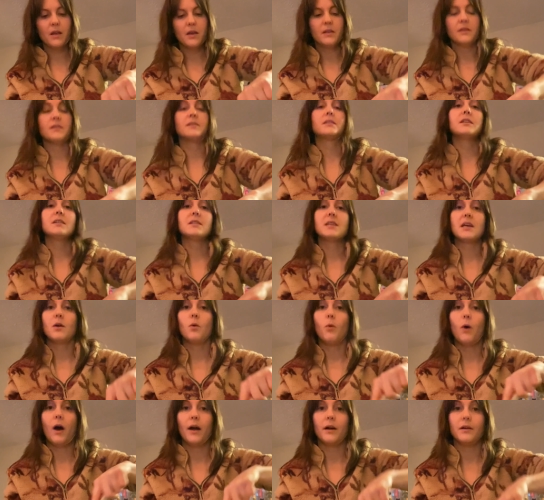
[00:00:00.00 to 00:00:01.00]
This is gonna take a
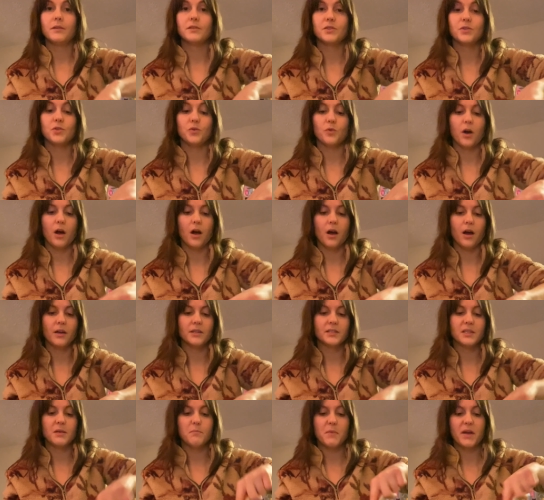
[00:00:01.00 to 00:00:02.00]
while to
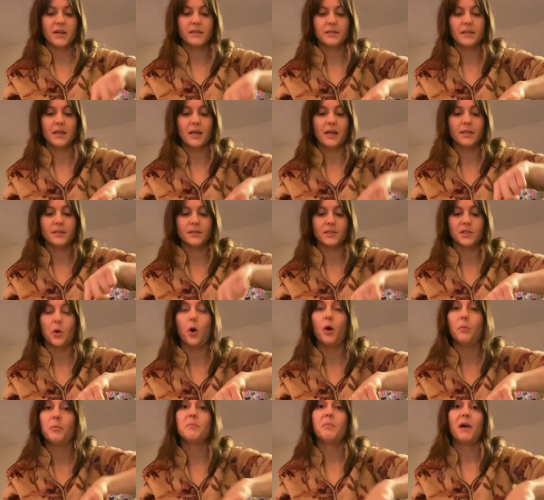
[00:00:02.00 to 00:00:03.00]
mix in, so I'll
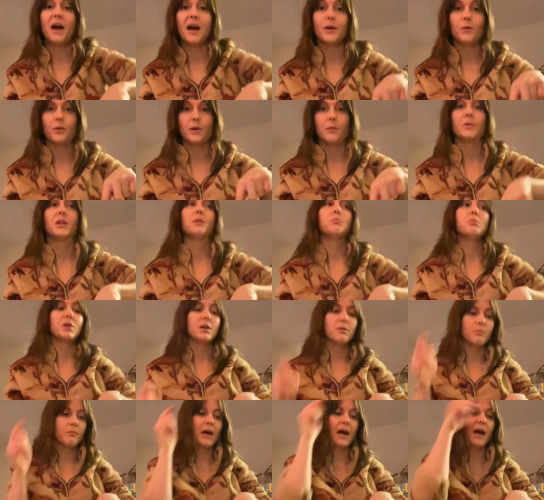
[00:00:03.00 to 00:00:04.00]
be back when I'm gonna put
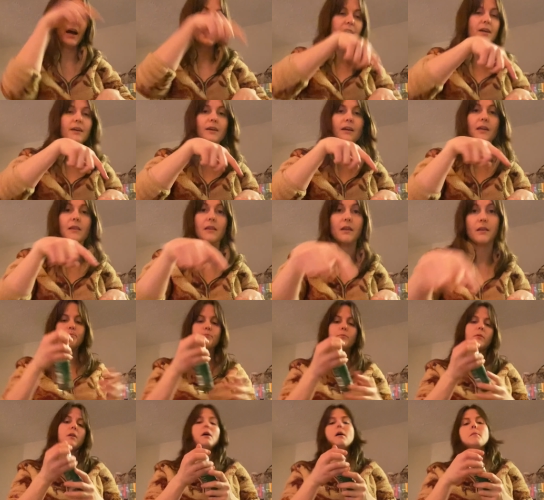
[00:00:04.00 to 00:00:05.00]
it back in the thing.
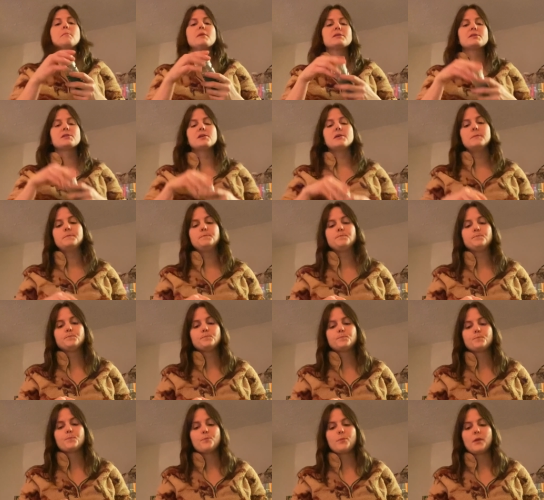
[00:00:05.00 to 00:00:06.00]
I mixed it
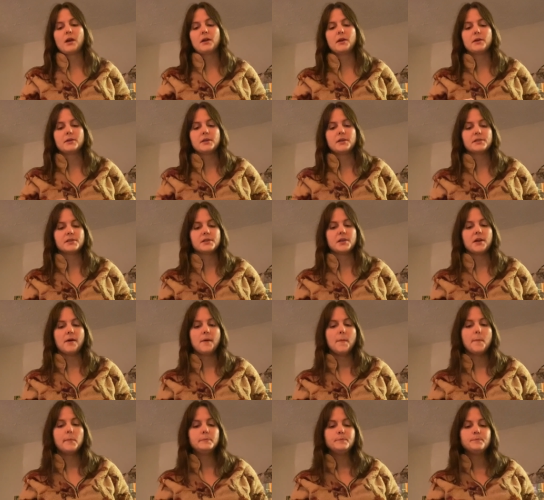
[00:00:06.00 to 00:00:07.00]
and I tasted
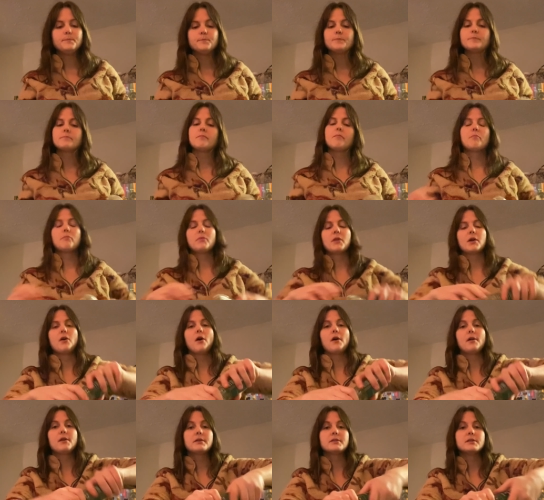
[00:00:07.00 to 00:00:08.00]
it. The
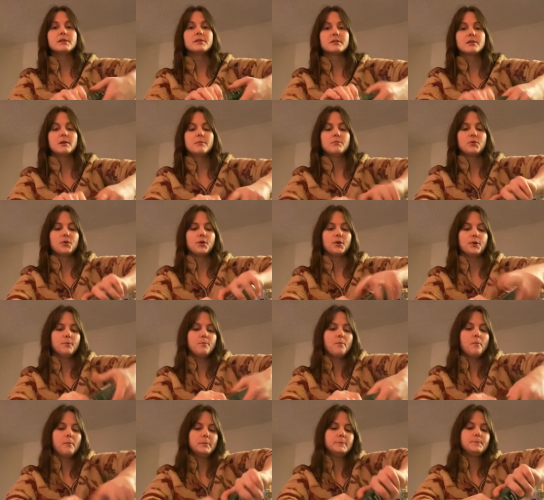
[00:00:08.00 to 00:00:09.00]
garlic does come
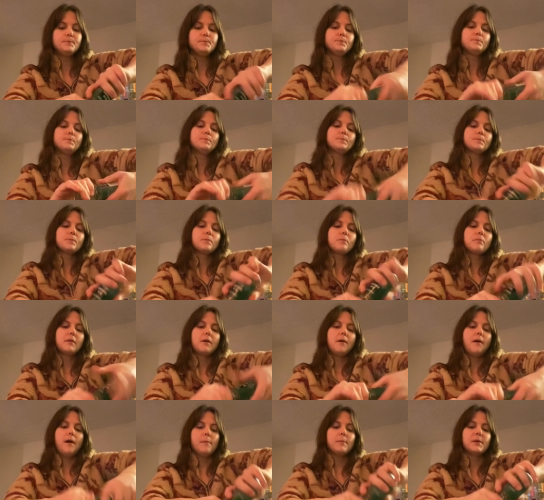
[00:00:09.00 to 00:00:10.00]
through.
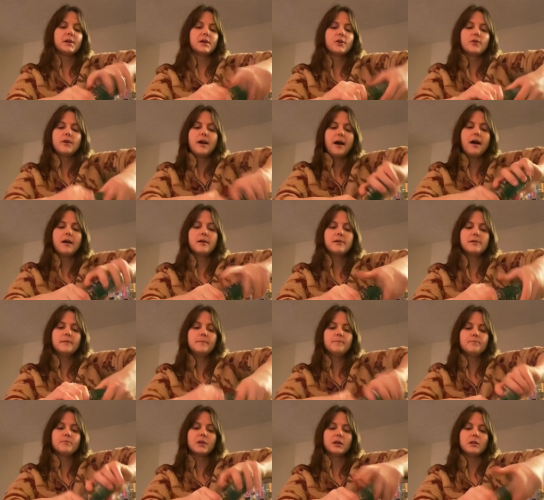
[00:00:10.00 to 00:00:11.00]
I'm gonna
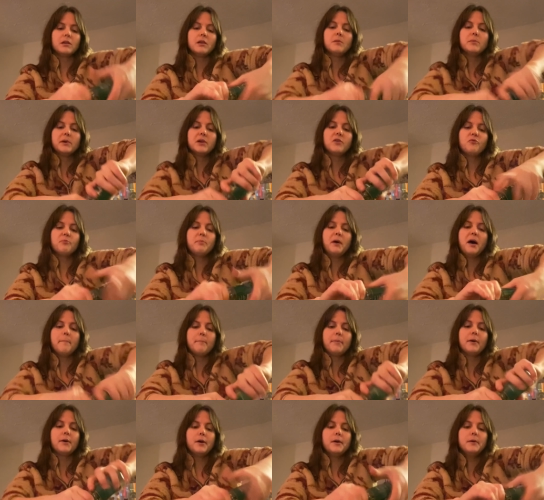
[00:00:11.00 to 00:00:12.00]
crack a little bit of
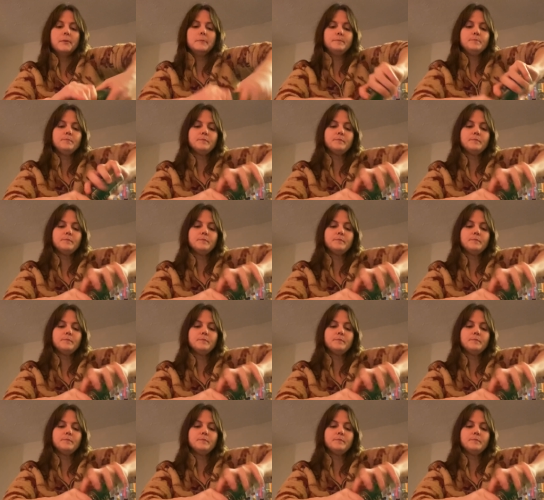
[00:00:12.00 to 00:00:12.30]
pepper.